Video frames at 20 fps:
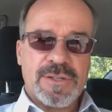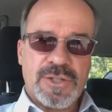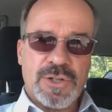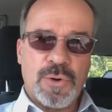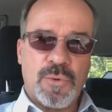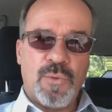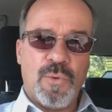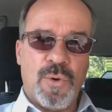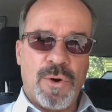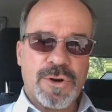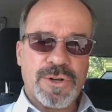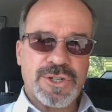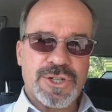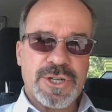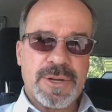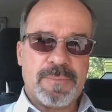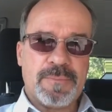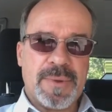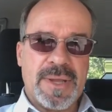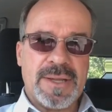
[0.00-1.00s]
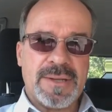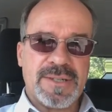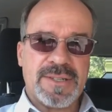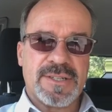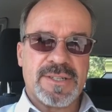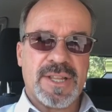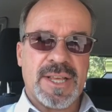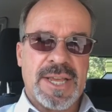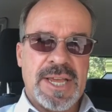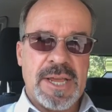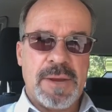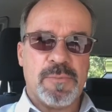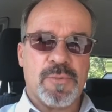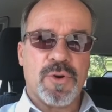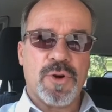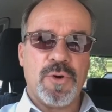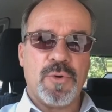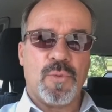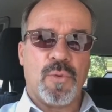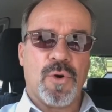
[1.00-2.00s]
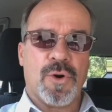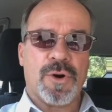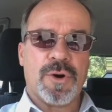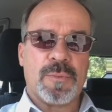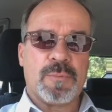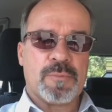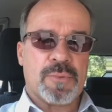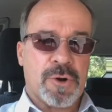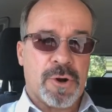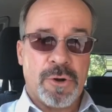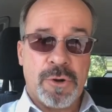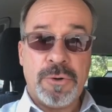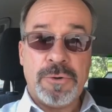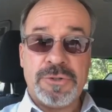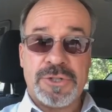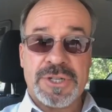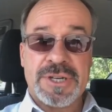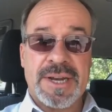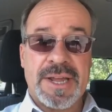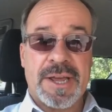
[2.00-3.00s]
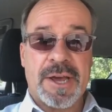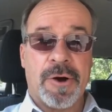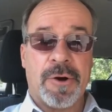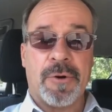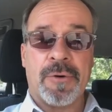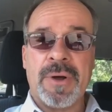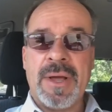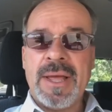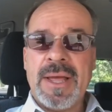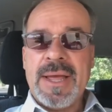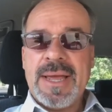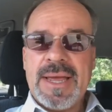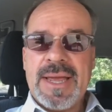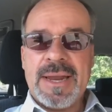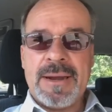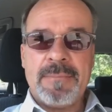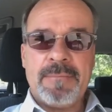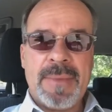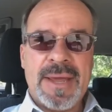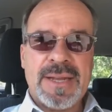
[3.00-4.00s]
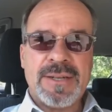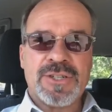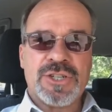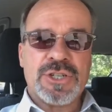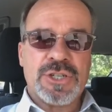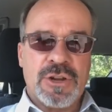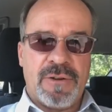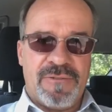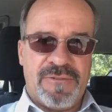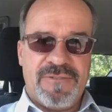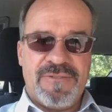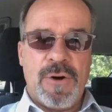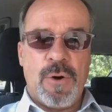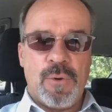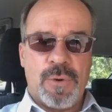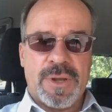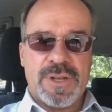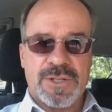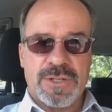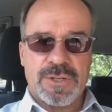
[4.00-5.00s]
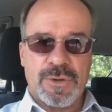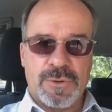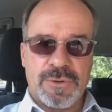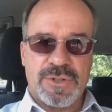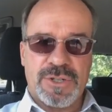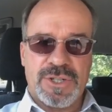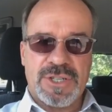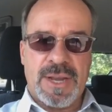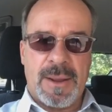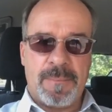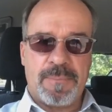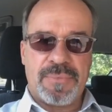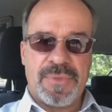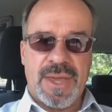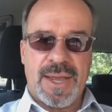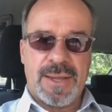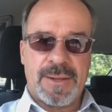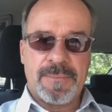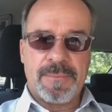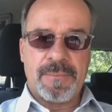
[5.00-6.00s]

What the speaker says: To worship is the Hebrew word prohusneo. It means to focus on something.